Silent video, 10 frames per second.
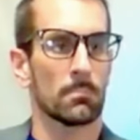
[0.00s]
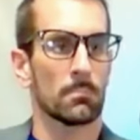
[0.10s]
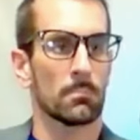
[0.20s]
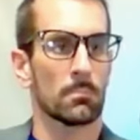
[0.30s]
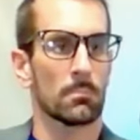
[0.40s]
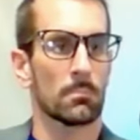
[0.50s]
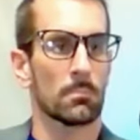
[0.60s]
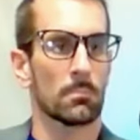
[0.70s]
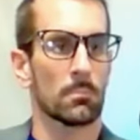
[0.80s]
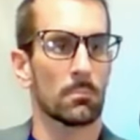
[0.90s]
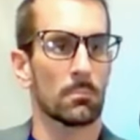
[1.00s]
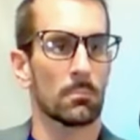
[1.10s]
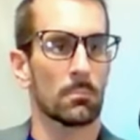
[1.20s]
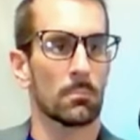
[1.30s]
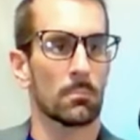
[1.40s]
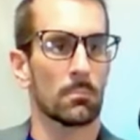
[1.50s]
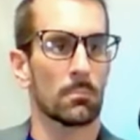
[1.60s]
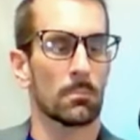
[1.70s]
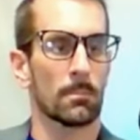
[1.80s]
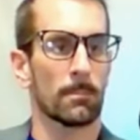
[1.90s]

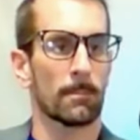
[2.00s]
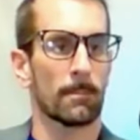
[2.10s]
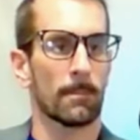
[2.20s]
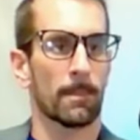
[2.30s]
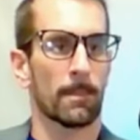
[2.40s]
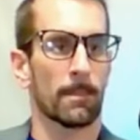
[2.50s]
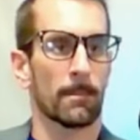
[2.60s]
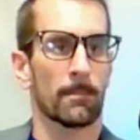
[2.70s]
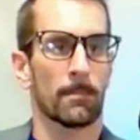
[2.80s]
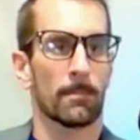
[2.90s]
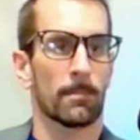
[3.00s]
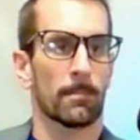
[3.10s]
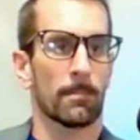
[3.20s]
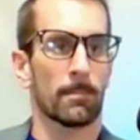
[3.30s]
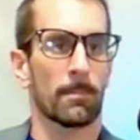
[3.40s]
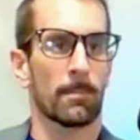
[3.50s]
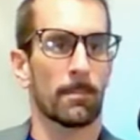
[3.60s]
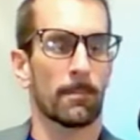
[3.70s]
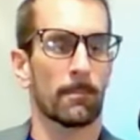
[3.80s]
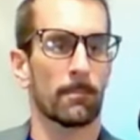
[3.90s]

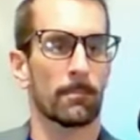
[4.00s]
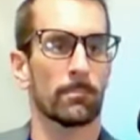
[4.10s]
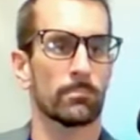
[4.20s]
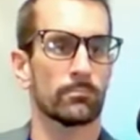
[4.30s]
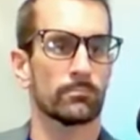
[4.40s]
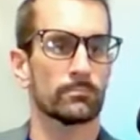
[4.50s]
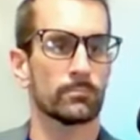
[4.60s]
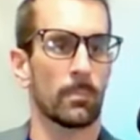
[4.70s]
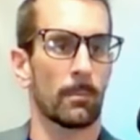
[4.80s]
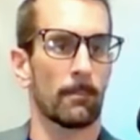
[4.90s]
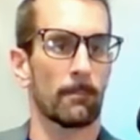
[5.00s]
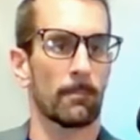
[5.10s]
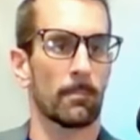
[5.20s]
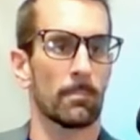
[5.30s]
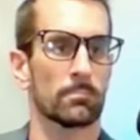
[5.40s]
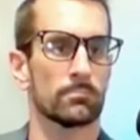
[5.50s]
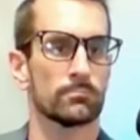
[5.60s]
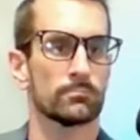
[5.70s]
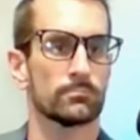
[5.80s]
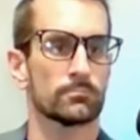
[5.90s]

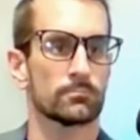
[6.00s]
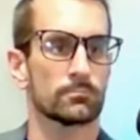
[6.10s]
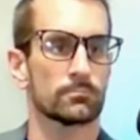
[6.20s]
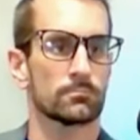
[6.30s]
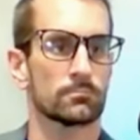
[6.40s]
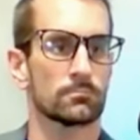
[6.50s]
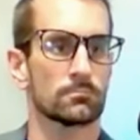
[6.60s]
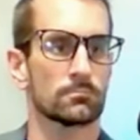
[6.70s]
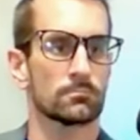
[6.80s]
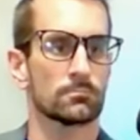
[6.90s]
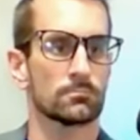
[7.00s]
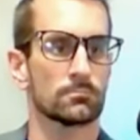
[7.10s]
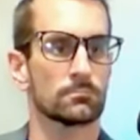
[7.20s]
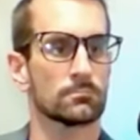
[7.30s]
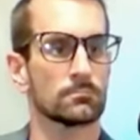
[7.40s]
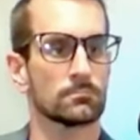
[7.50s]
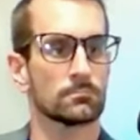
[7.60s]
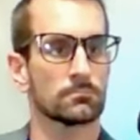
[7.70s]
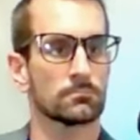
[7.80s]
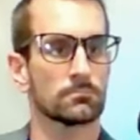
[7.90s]
This person isn't speaking.